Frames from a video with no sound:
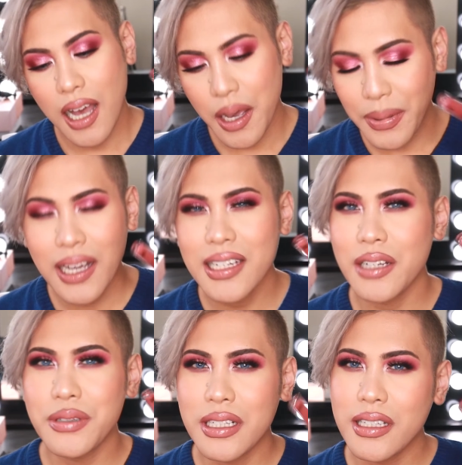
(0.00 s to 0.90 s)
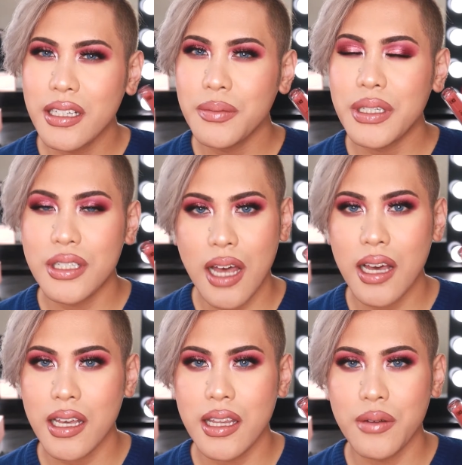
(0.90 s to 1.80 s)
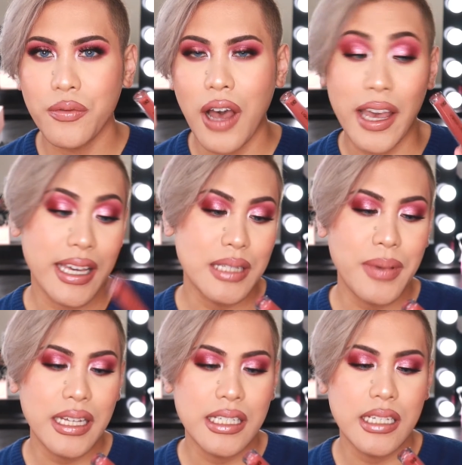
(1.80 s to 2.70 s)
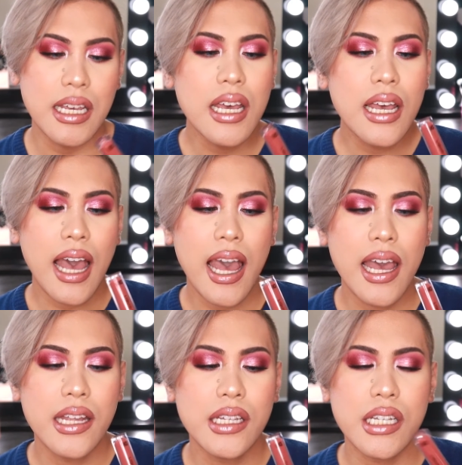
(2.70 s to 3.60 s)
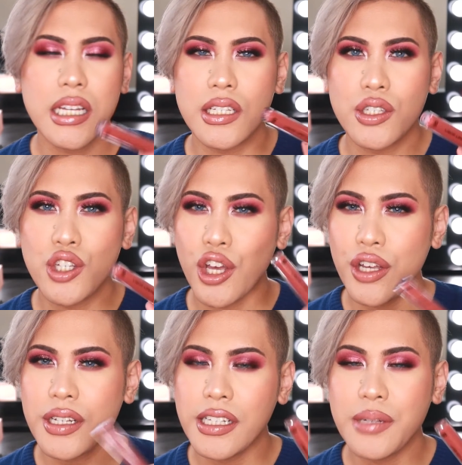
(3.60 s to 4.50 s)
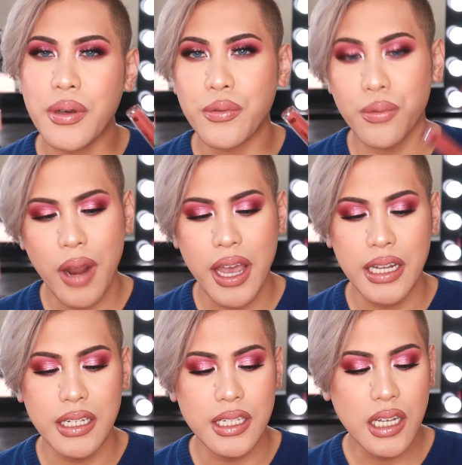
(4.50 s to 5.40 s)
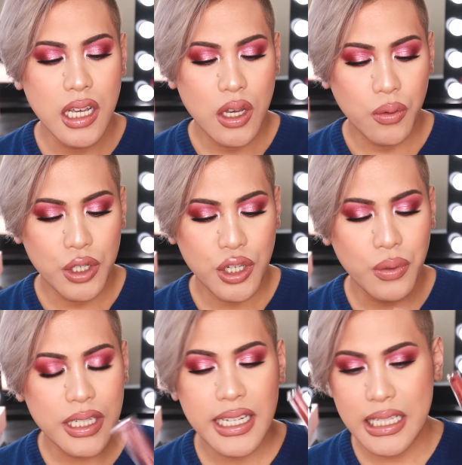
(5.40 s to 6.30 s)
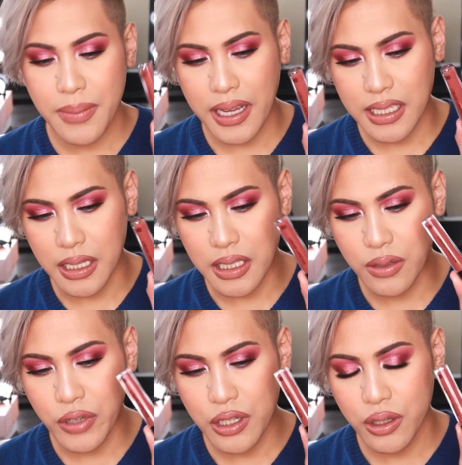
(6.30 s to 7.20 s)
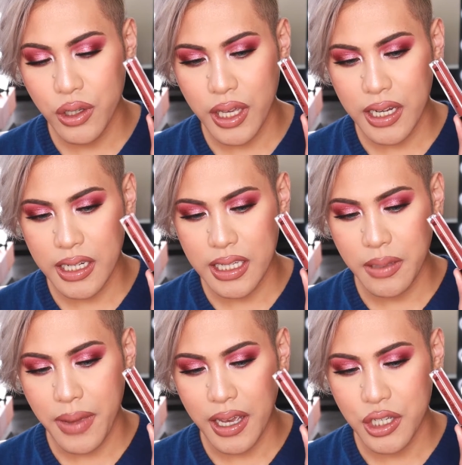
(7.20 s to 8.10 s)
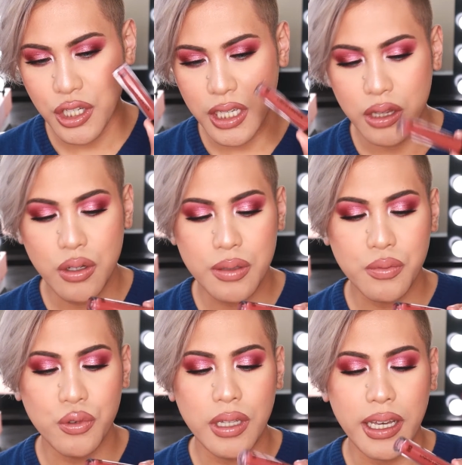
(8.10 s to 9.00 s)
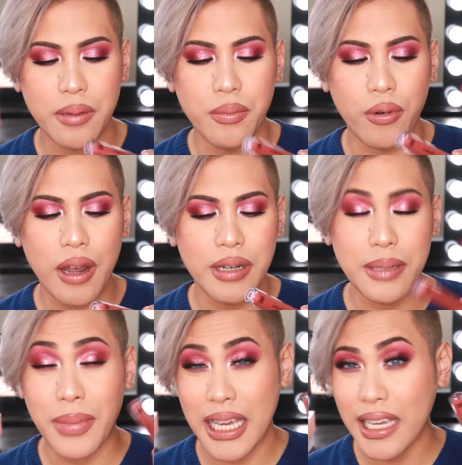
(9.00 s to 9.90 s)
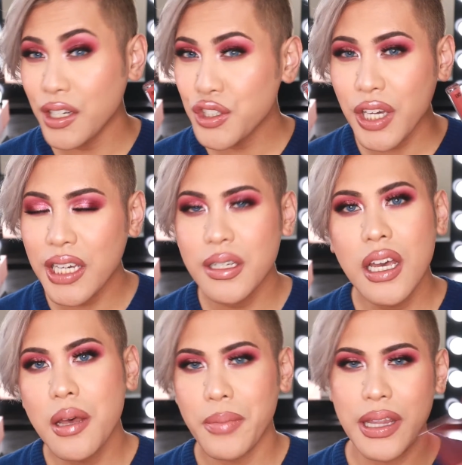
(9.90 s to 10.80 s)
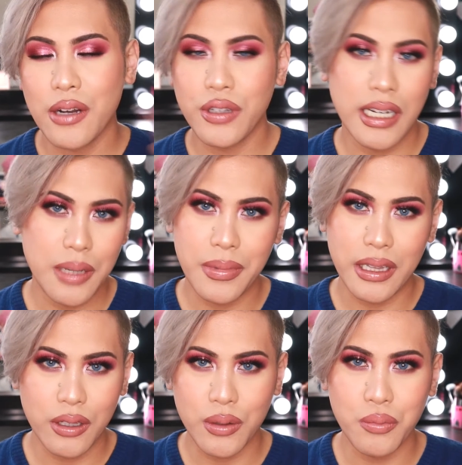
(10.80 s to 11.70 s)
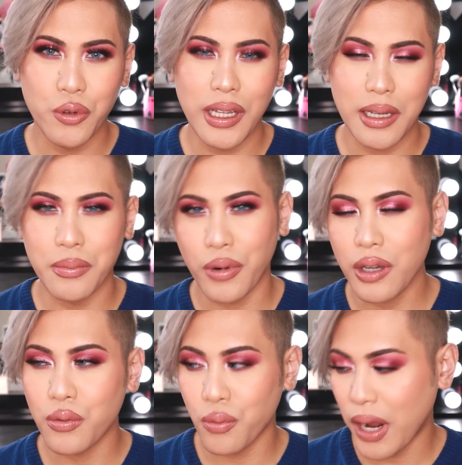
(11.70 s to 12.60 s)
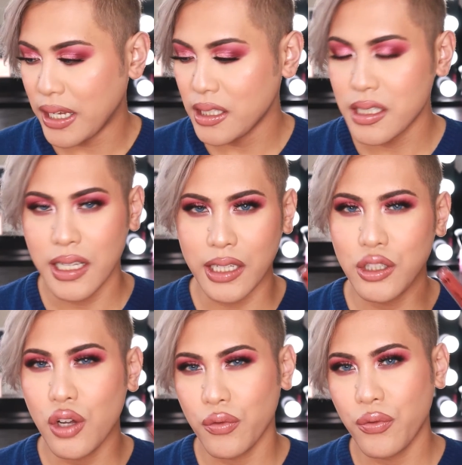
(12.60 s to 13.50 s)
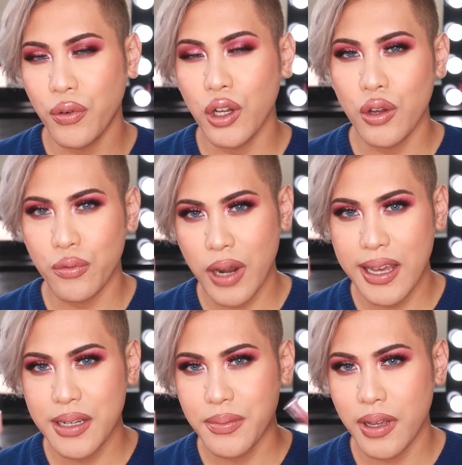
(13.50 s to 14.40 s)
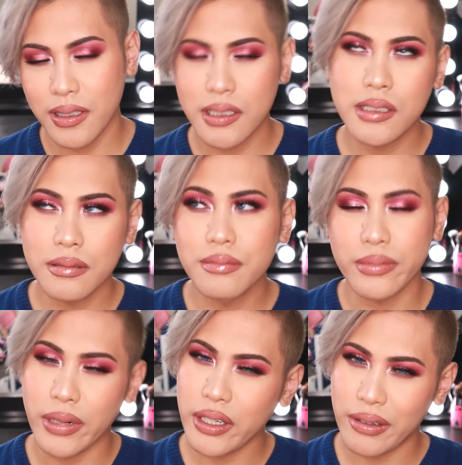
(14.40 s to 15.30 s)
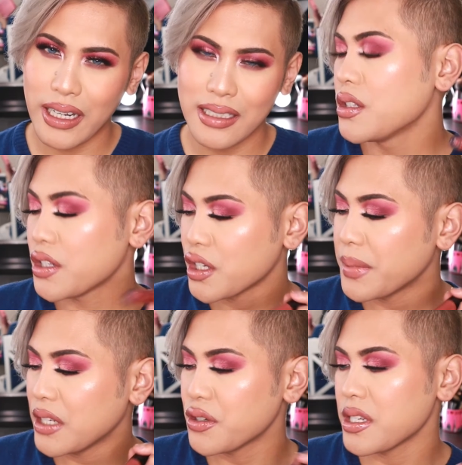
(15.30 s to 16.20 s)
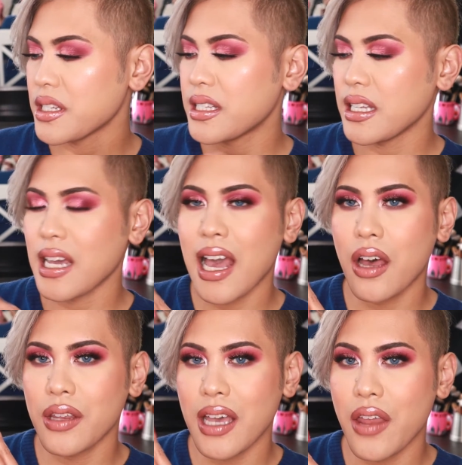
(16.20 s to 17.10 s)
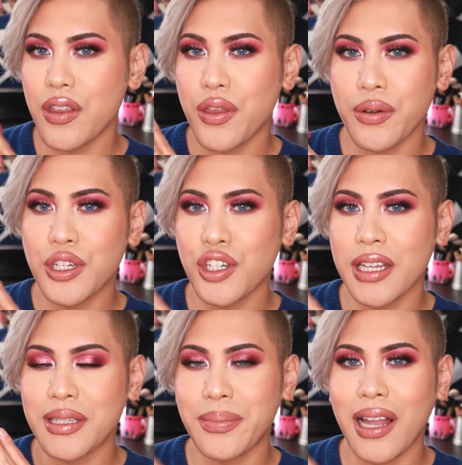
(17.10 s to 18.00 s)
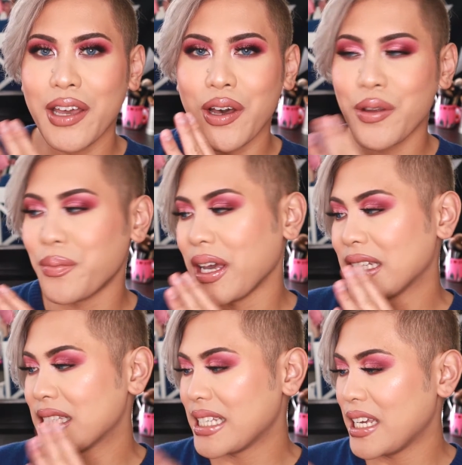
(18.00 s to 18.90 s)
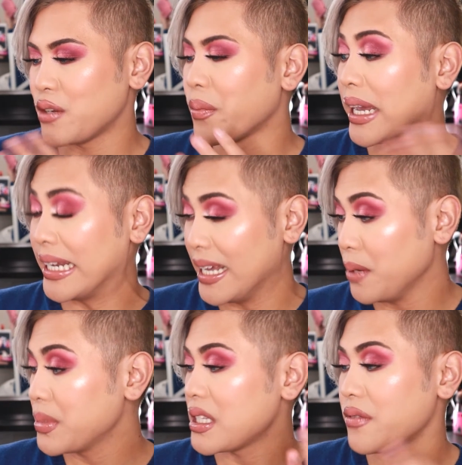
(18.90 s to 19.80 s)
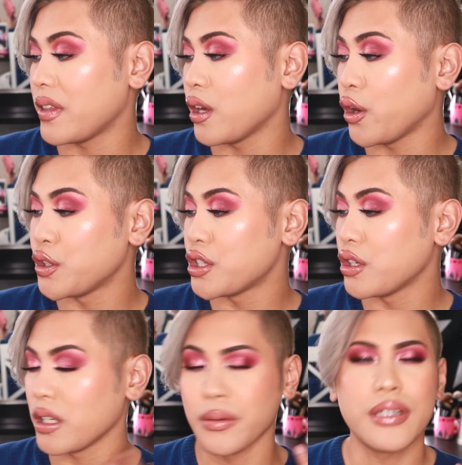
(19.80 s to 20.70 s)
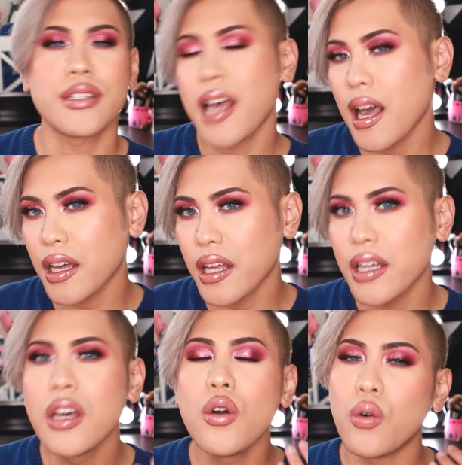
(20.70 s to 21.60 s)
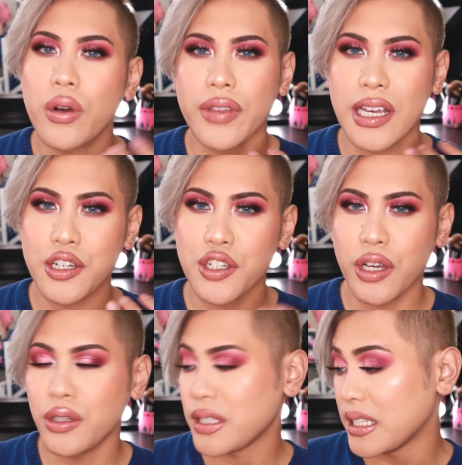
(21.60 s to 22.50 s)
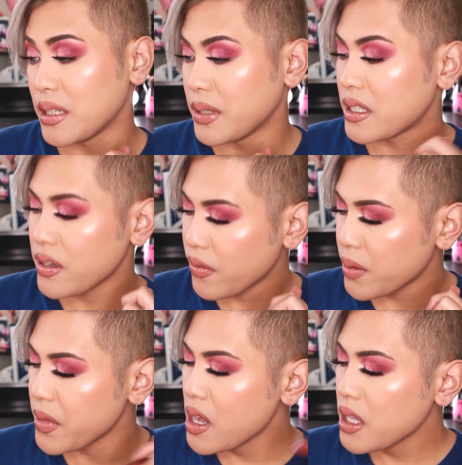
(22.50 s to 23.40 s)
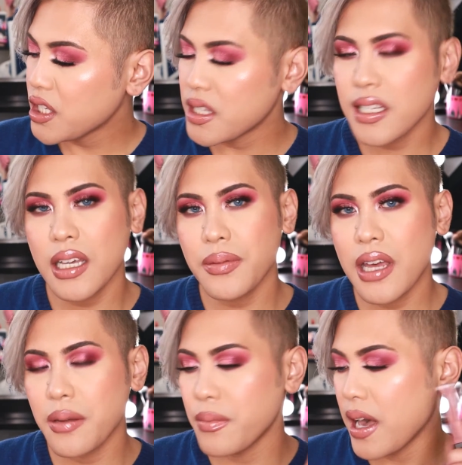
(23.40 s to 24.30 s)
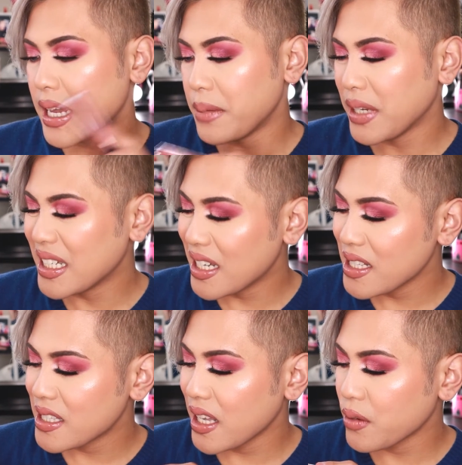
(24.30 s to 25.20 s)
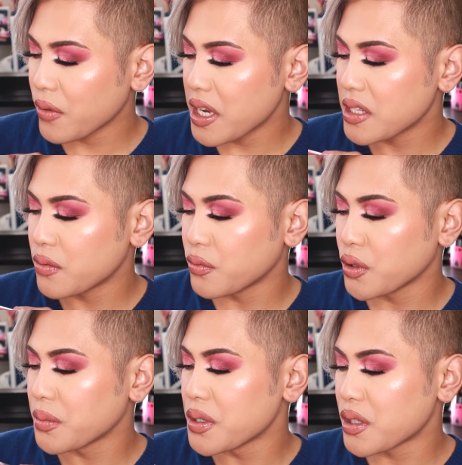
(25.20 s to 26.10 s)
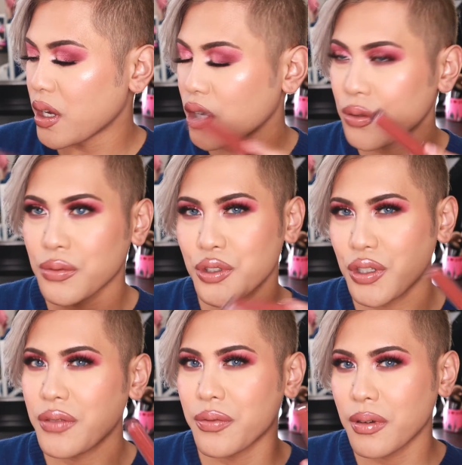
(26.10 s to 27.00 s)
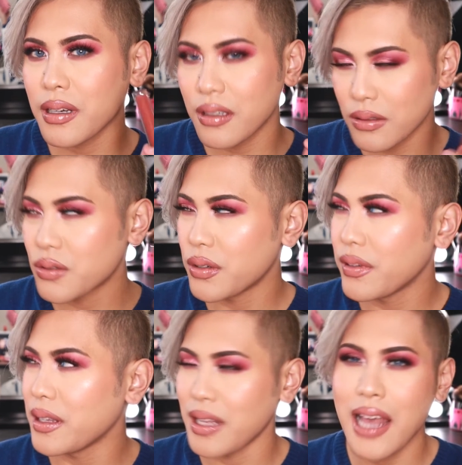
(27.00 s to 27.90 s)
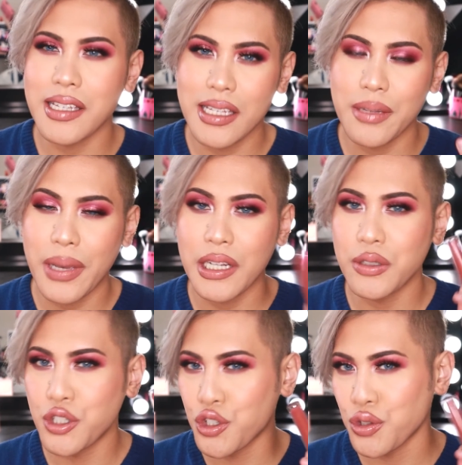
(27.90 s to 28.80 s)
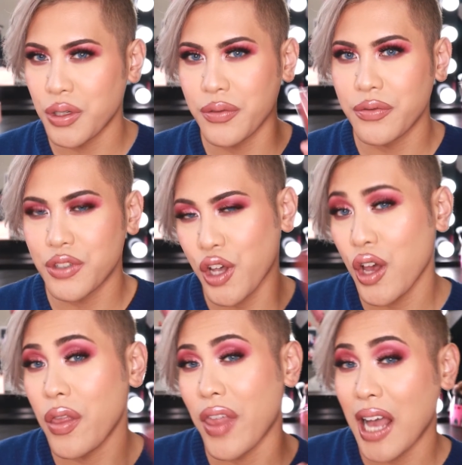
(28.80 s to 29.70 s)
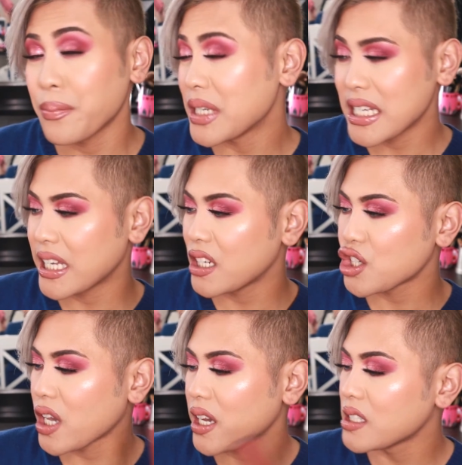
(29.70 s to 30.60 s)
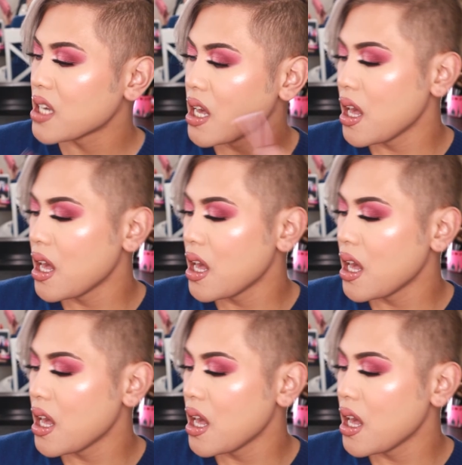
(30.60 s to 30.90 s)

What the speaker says: I applied it, it was a little bit darker than I expected and it turned a little bit red, which I wasn't expecting because when you look at it in the packaging, it looks more like a browny pink shade, but then on the lip, it looked more like a brick red, like not full on red, but brick red. So it's going to be interesting to see how the other three shades apply on my skin or my lips, if they're going to look a little bit darker or if the undertone looks a little bit different. Just to keep that in mind, I mean, it does say Raisin Rumors, so I should have sort of anticipated it should have turned that particular shade.